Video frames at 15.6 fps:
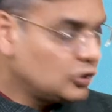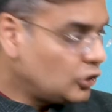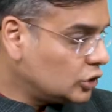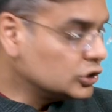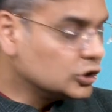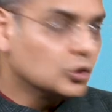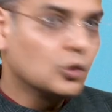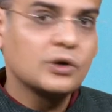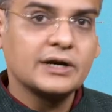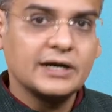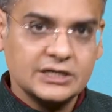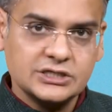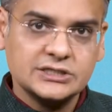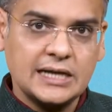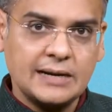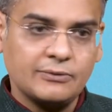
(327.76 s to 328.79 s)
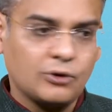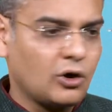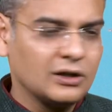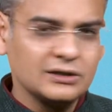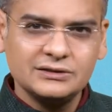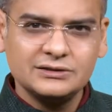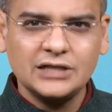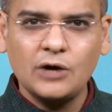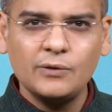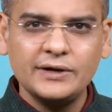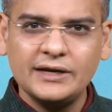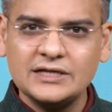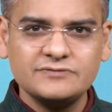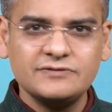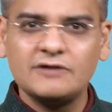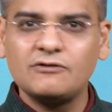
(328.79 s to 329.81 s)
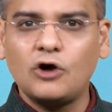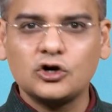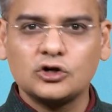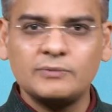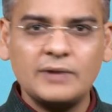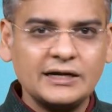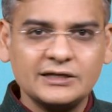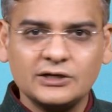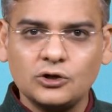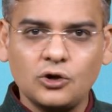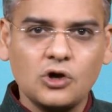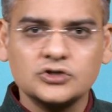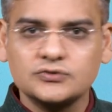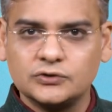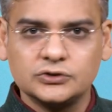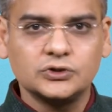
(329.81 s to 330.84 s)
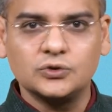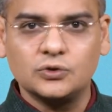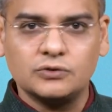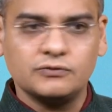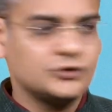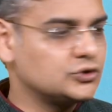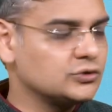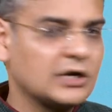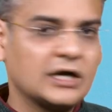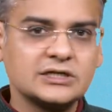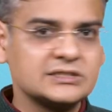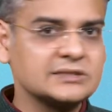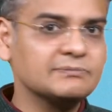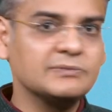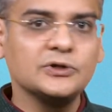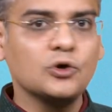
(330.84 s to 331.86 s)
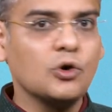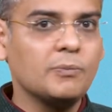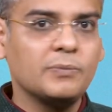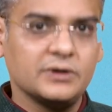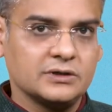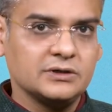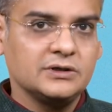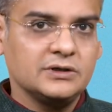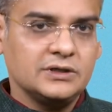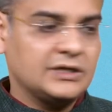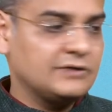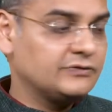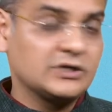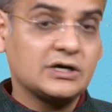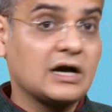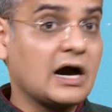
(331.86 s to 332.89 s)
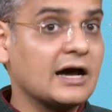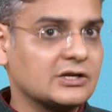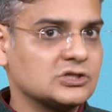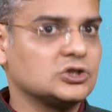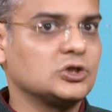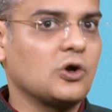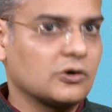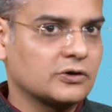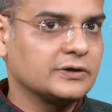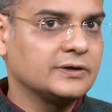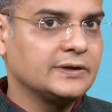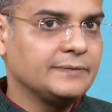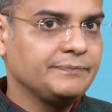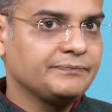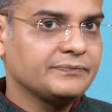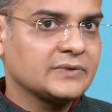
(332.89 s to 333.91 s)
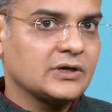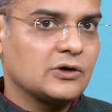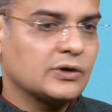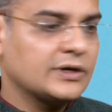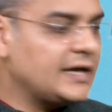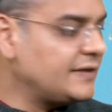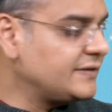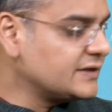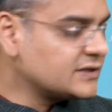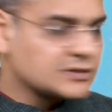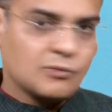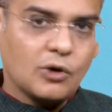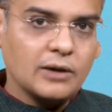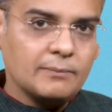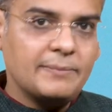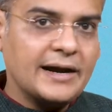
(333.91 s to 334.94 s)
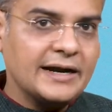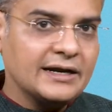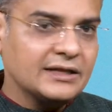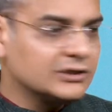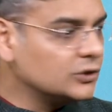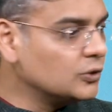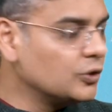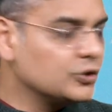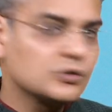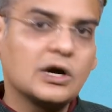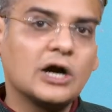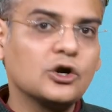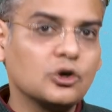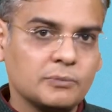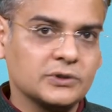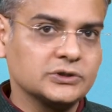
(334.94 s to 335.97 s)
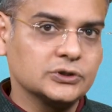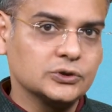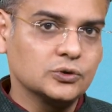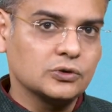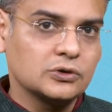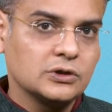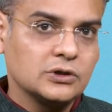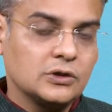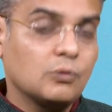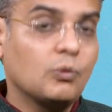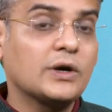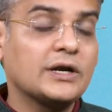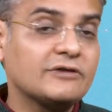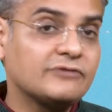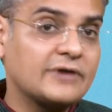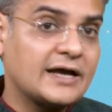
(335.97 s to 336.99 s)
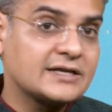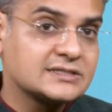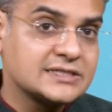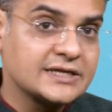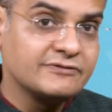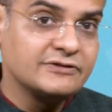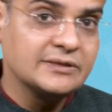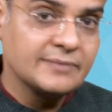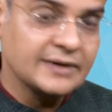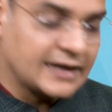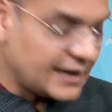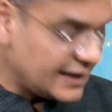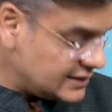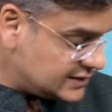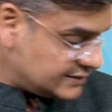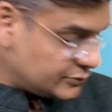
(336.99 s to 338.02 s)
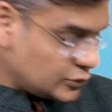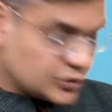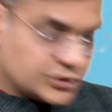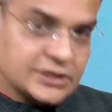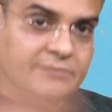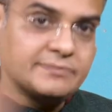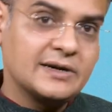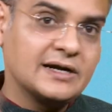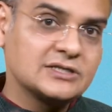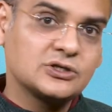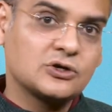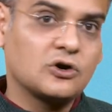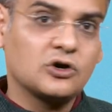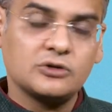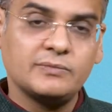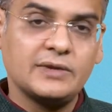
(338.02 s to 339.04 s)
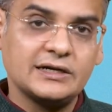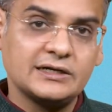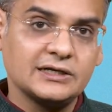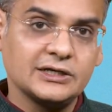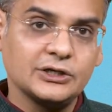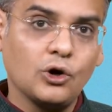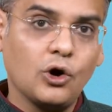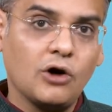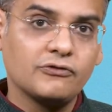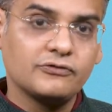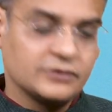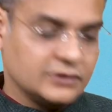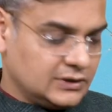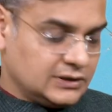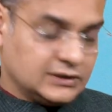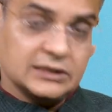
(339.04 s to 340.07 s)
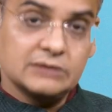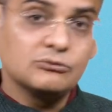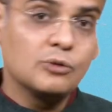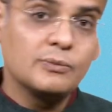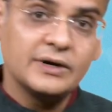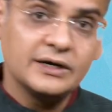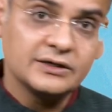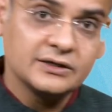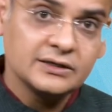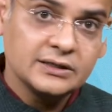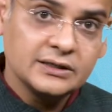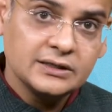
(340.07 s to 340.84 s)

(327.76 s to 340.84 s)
or the door gets jammed. All nowadays we have automatic locks for the door, which you can't simply open if the car is locked. Okay, and there is a small bend in the door, you can't open the door. What if, as a safety mechanism, your seat belts are automatically off the moment